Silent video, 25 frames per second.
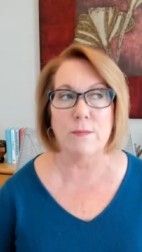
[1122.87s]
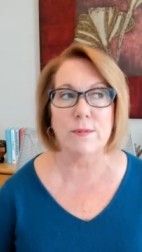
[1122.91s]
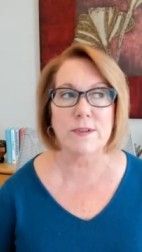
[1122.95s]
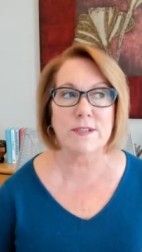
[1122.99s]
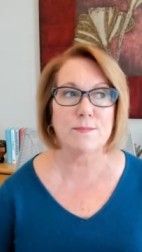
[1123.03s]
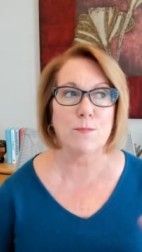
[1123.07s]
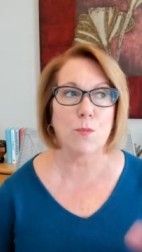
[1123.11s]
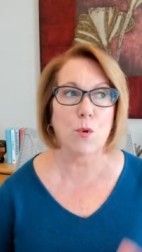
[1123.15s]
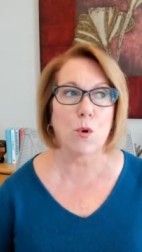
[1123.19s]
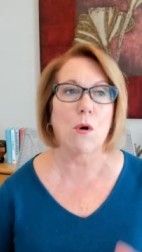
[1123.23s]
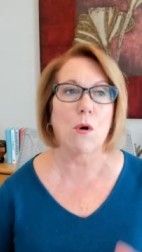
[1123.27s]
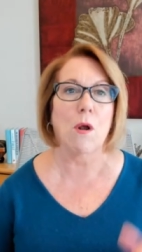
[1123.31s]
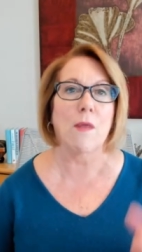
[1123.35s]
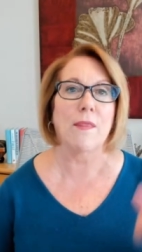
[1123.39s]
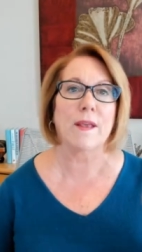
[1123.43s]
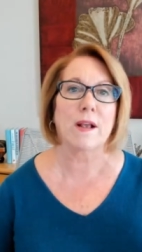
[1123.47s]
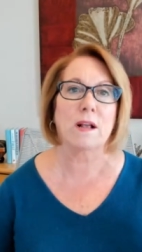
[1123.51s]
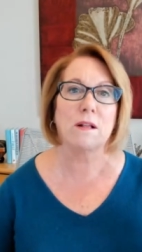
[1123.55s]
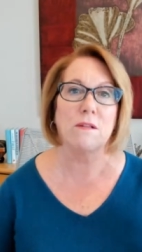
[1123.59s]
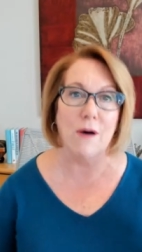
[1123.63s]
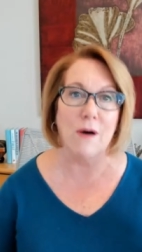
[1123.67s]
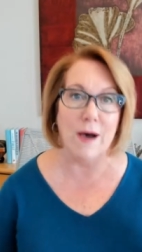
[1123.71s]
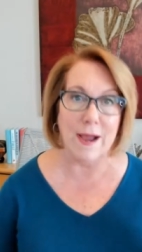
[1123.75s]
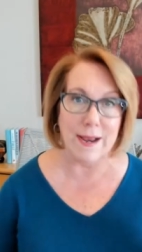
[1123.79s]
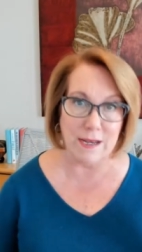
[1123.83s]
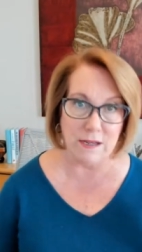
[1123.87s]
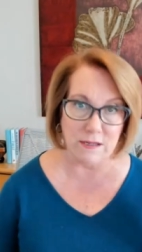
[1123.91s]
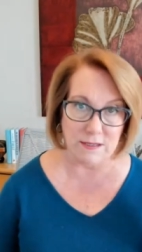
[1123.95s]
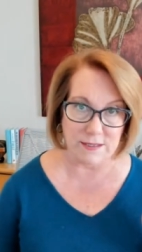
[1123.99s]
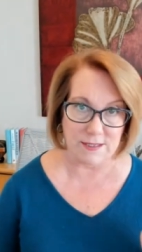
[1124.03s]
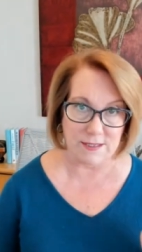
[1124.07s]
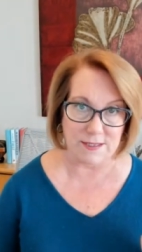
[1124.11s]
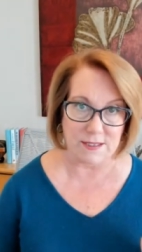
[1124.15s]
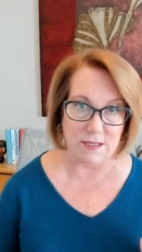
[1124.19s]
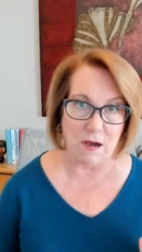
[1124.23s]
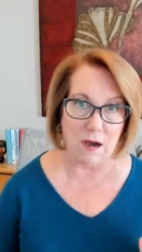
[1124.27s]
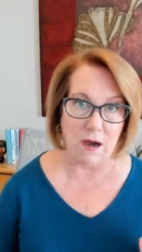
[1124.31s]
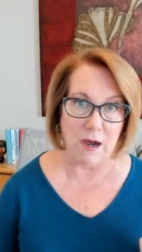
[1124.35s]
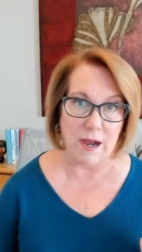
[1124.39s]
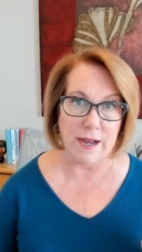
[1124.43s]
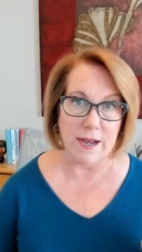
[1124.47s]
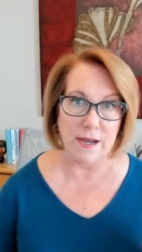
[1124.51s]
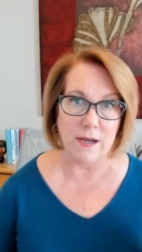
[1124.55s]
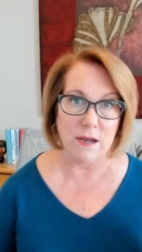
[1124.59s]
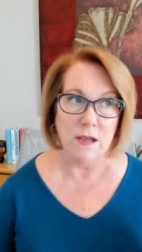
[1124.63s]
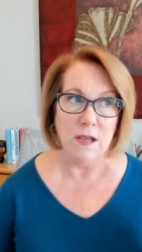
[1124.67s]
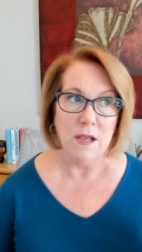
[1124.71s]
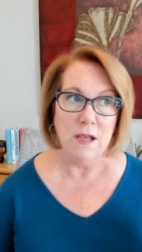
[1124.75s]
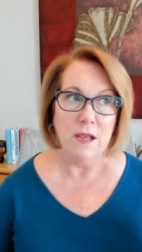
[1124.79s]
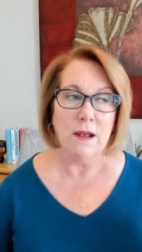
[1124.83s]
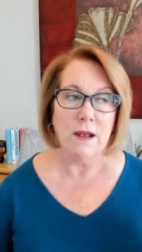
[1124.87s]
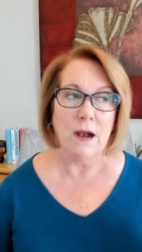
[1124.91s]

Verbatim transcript: It was more on the client side.